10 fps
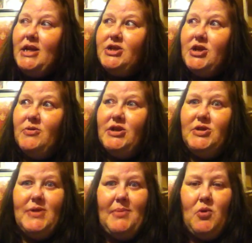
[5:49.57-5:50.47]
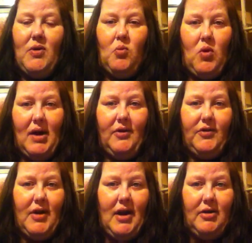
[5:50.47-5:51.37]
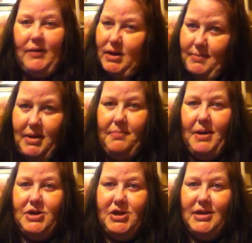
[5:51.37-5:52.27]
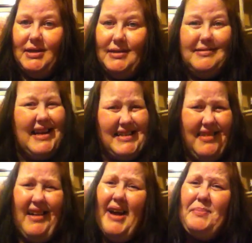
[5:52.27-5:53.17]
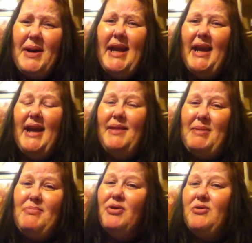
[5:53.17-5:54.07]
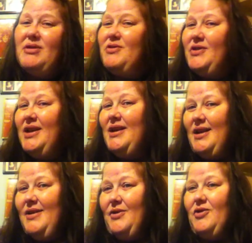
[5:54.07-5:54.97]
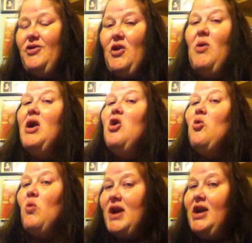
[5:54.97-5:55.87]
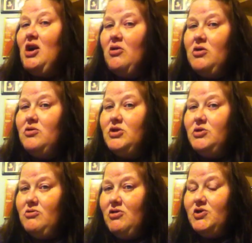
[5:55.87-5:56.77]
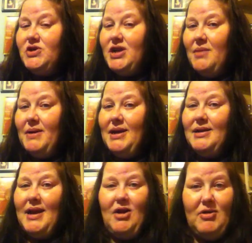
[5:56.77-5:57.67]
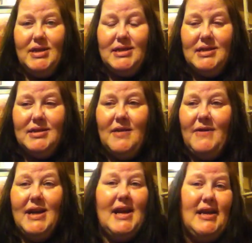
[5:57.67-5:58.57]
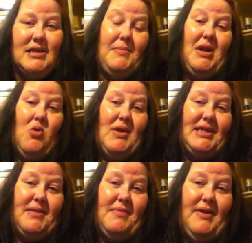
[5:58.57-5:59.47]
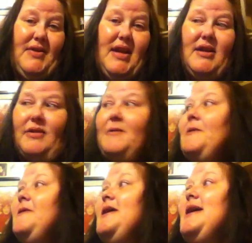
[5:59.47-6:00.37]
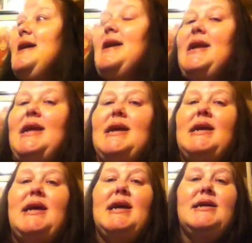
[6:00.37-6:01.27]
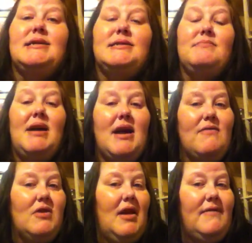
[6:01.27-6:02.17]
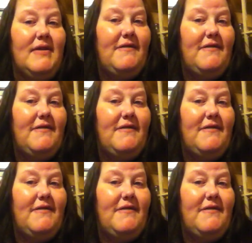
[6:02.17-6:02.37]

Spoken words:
So to do that more than once out of a limited budget, that's a lot of money, and people don't understand that either. So when I go do grocery shopping and errands and stuff, it has to be a once a month deal. And it kicks my ever-loving